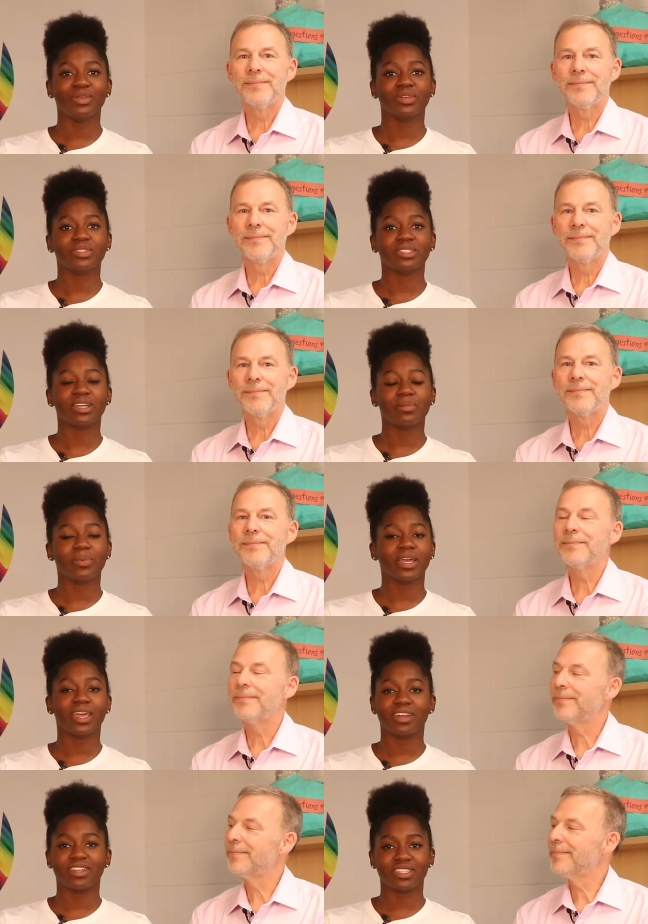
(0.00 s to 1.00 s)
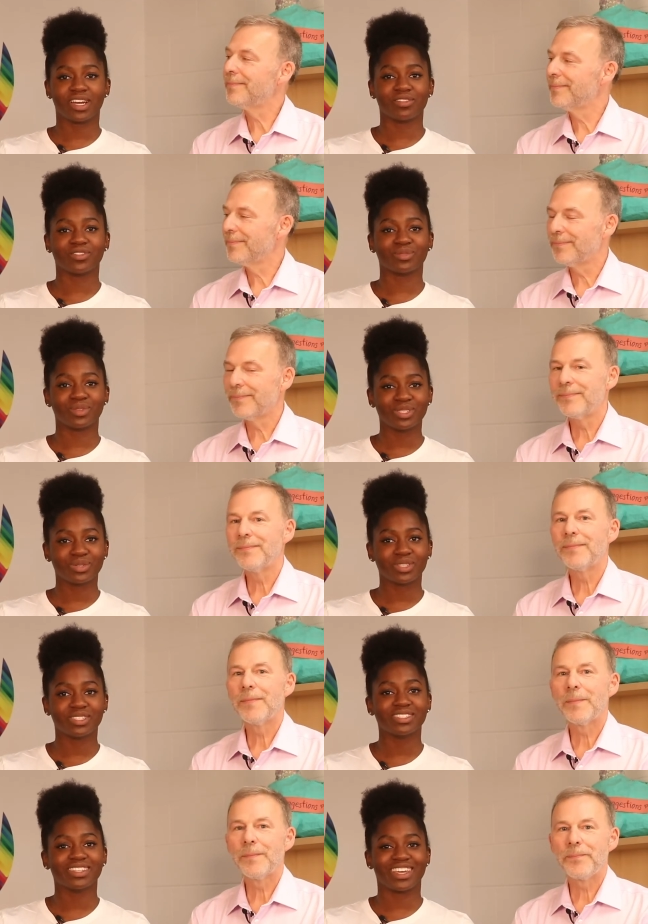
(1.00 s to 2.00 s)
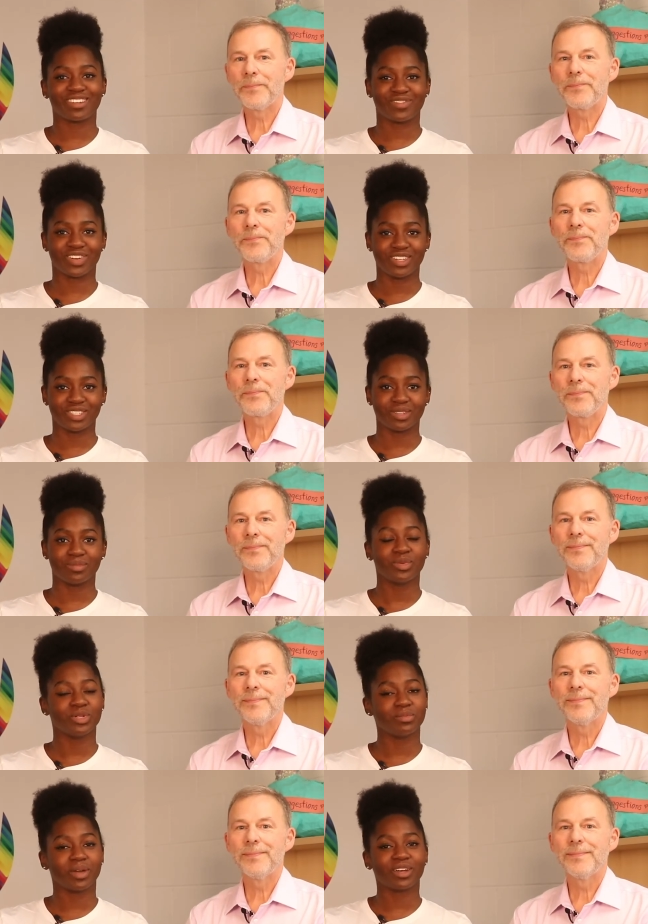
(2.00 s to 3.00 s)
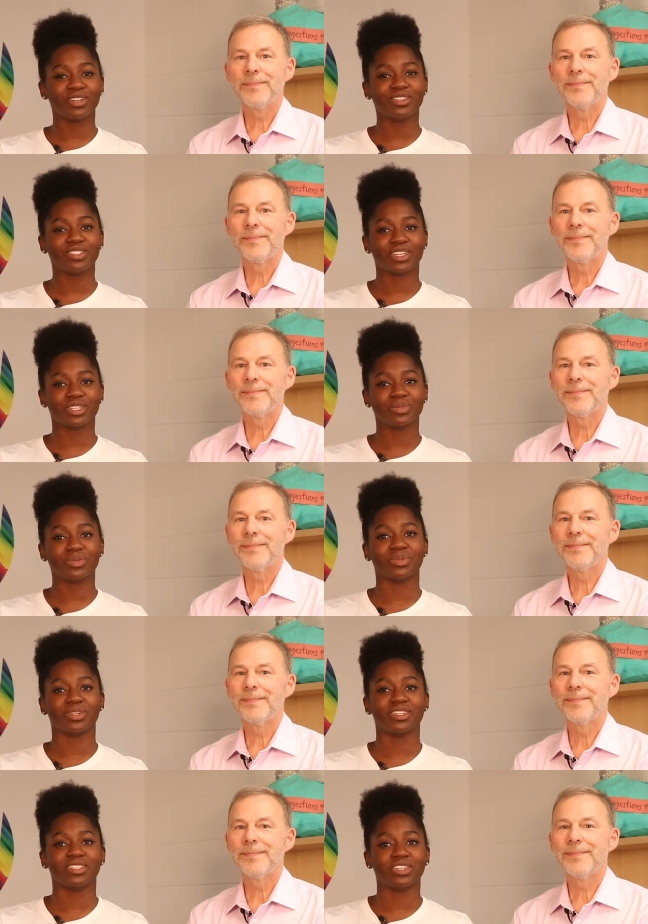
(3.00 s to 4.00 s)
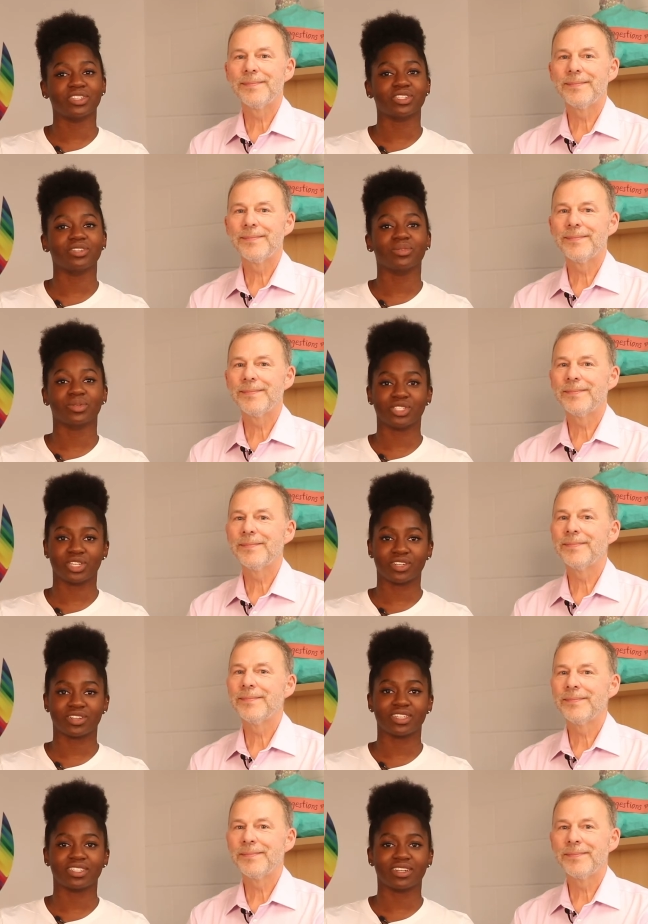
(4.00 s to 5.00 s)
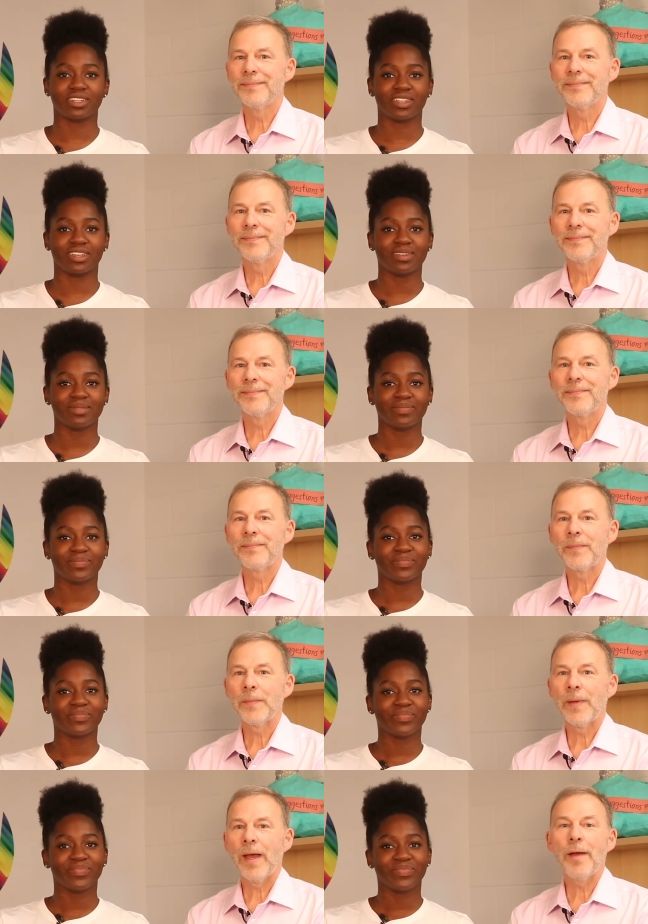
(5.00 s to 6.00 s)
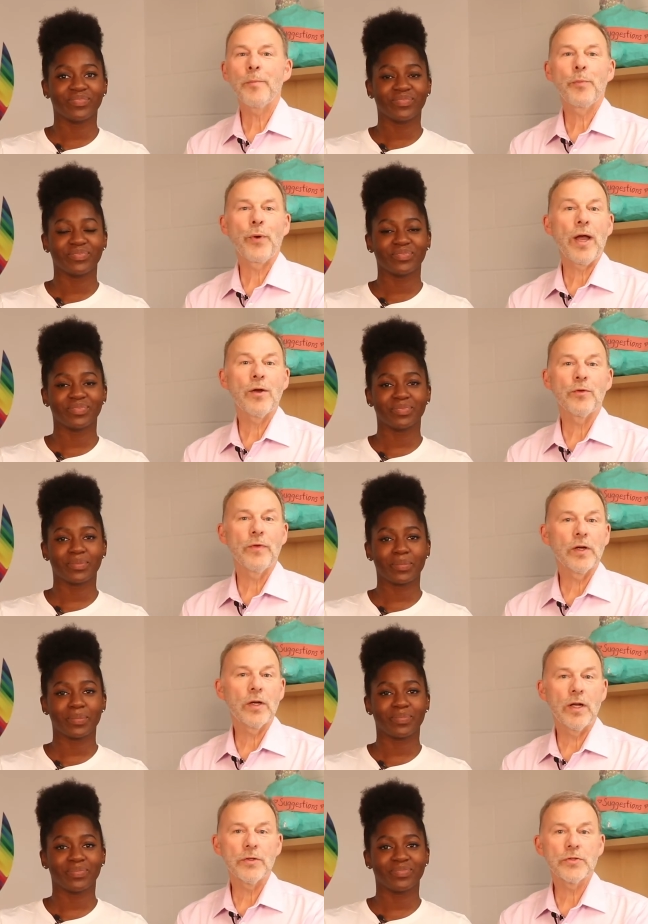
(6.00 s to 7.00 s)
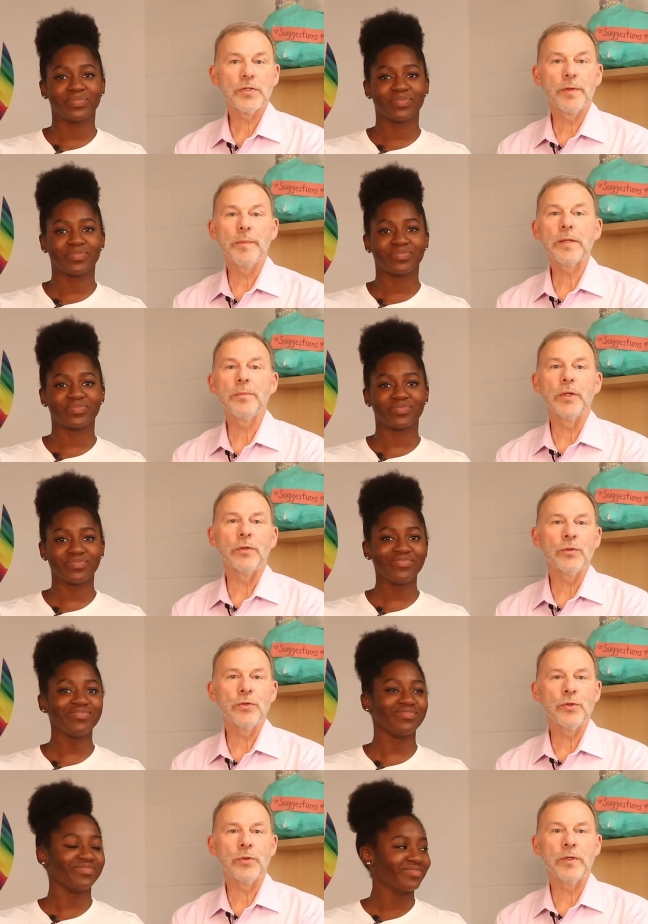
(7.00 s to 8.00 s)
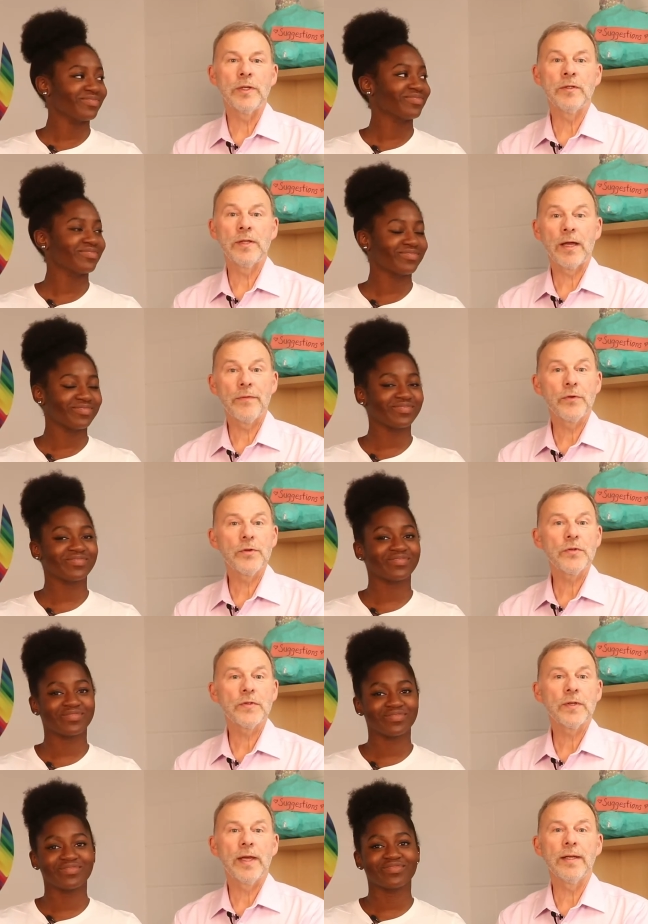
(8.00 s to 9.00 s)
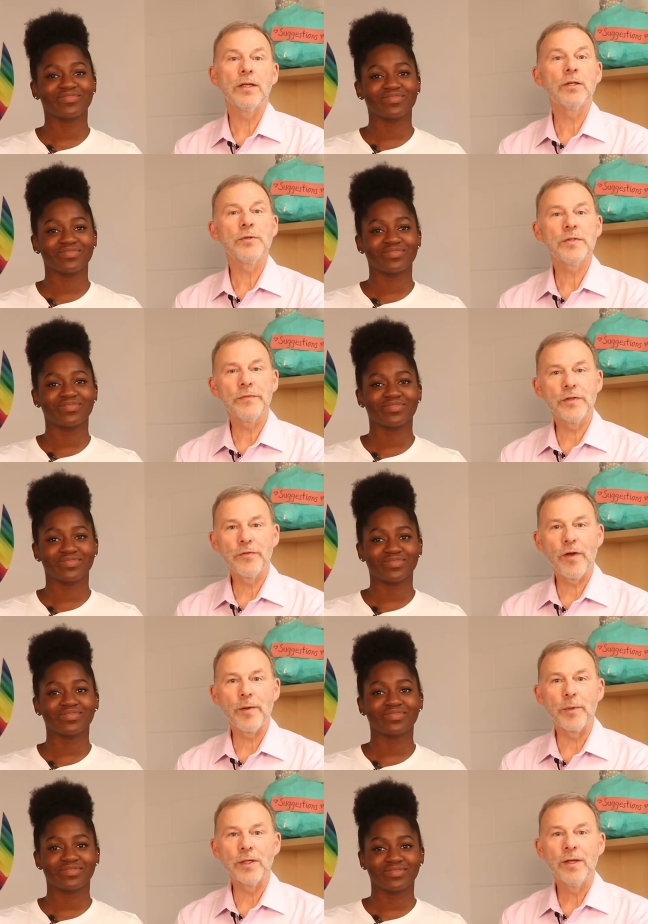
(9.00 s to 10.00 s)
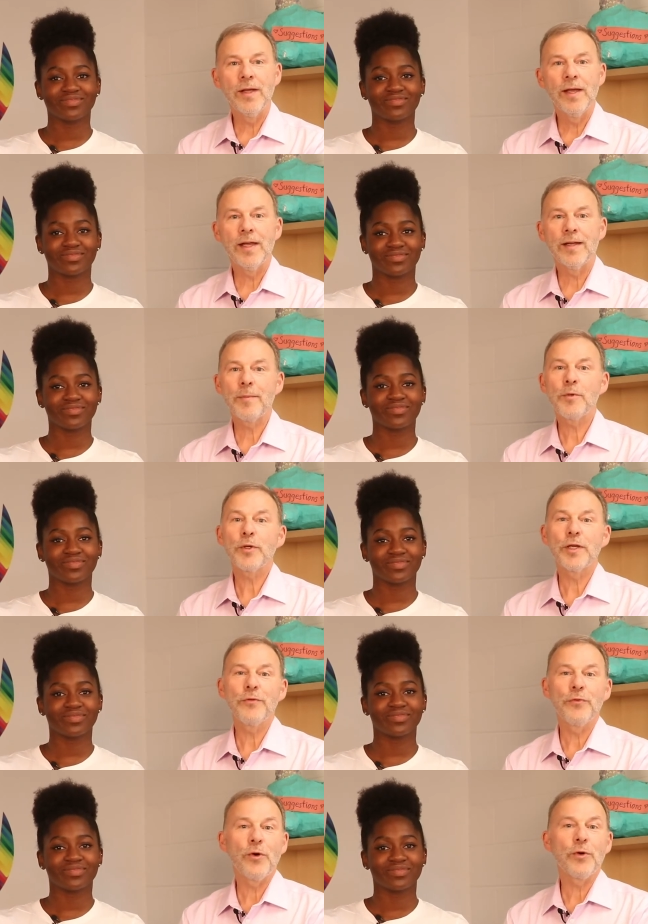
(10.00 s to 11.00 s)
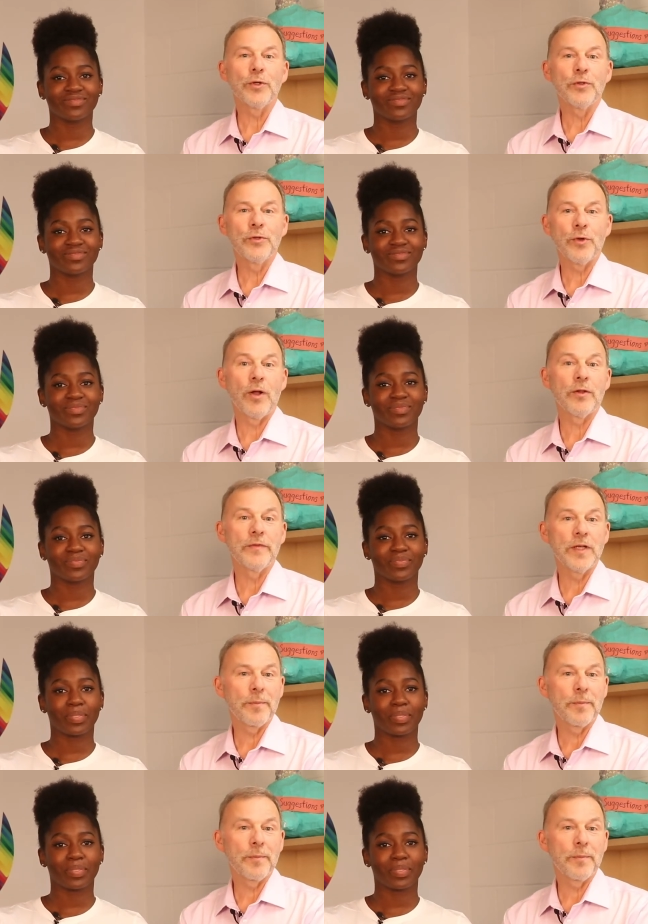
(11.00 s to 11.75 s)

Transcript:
Speaker 1: You can stop by any time for resources and friendship, no matter your sexual orientation or gender identity.
Speaker 2: I'm proud of our college's commitment to a diverse and inclusive environment, and I'm looking forward to all of the